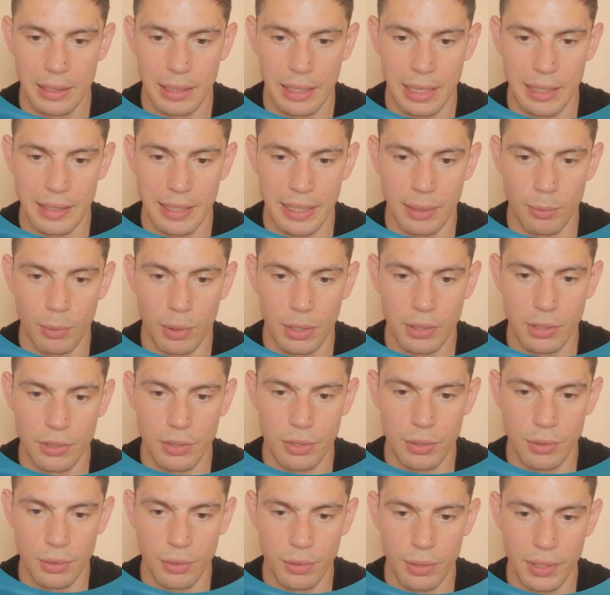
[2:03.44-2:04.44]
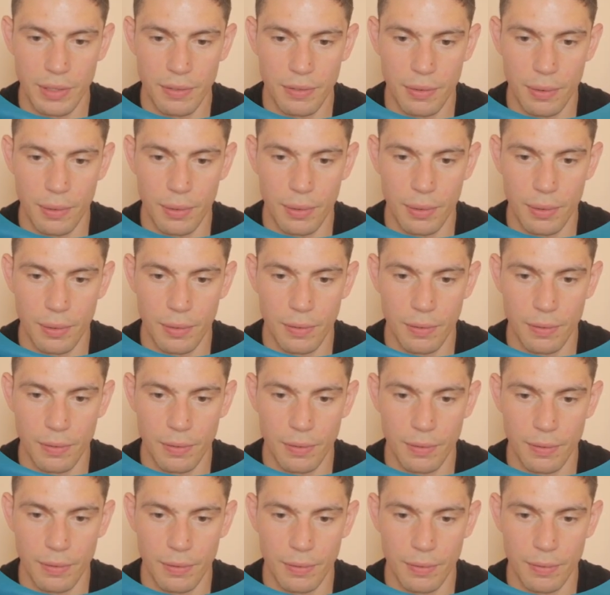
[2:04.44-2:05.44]
And then he 1, 2, 3, 4,
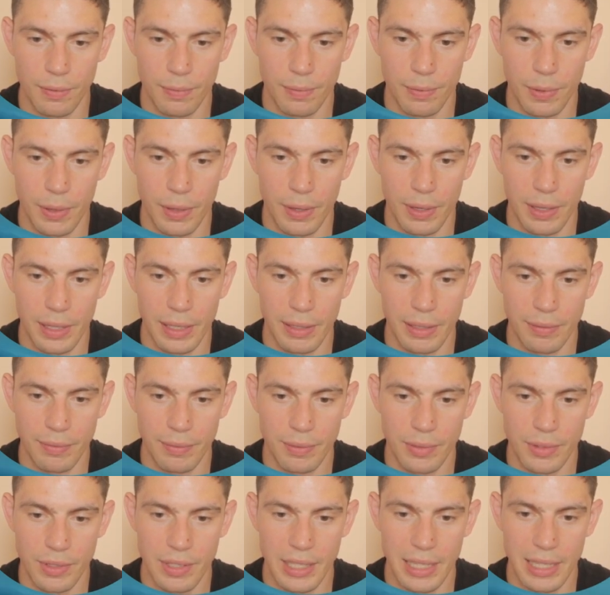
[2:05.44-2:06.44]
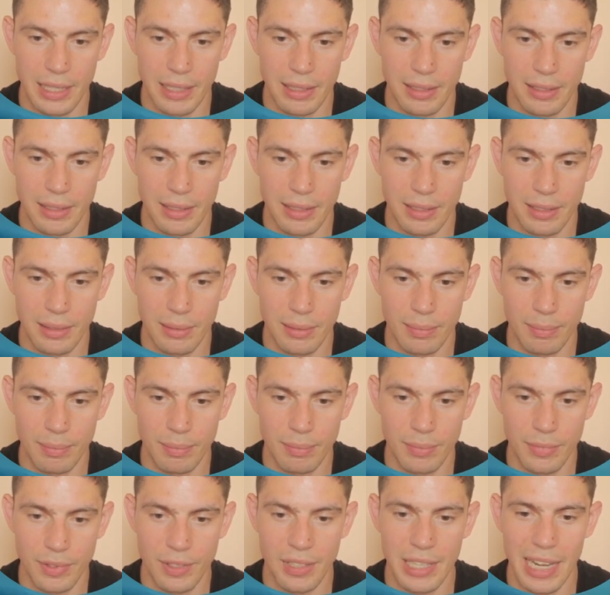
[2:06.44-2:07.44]
5, 6
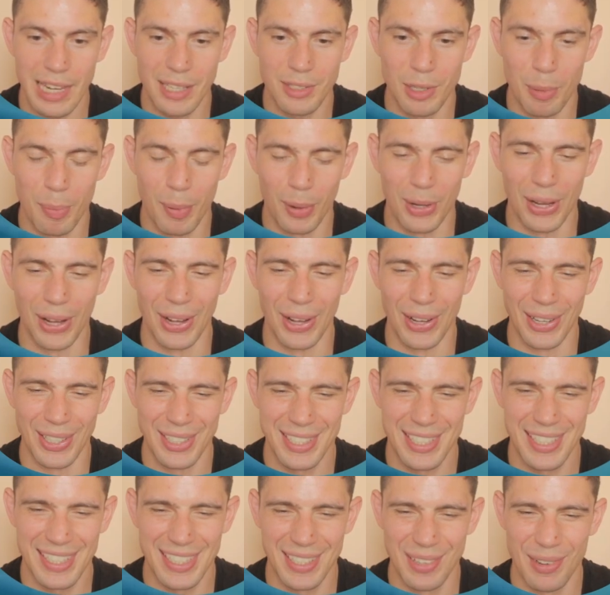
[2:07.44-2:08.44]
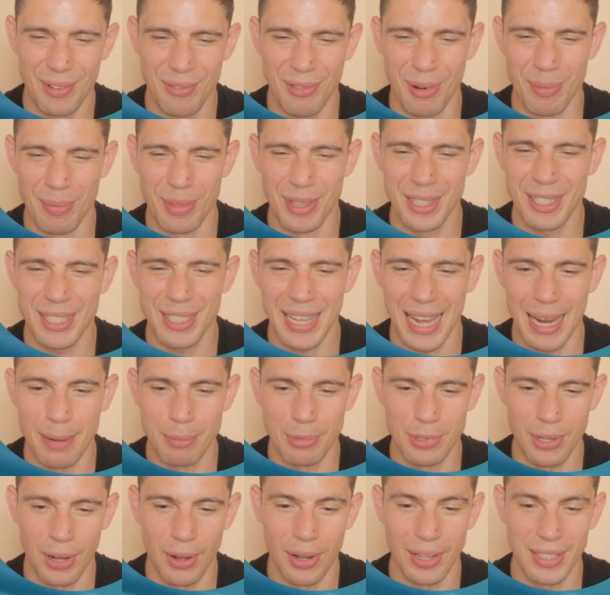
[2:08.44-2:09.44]
uppercuts from the same
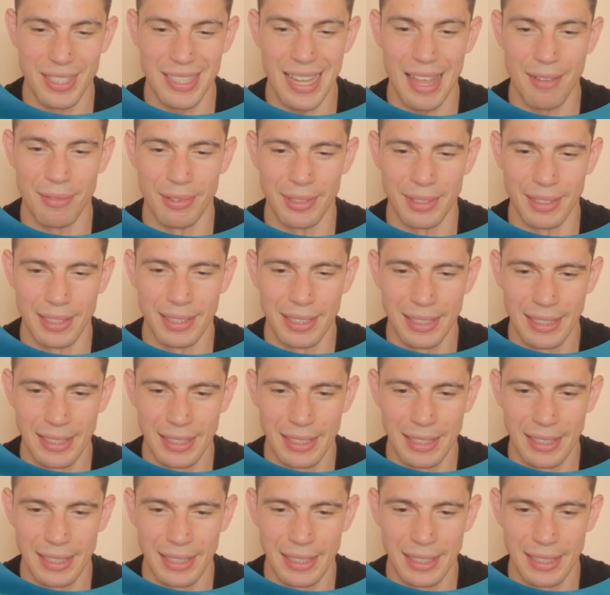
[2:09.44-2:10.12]
side, 7.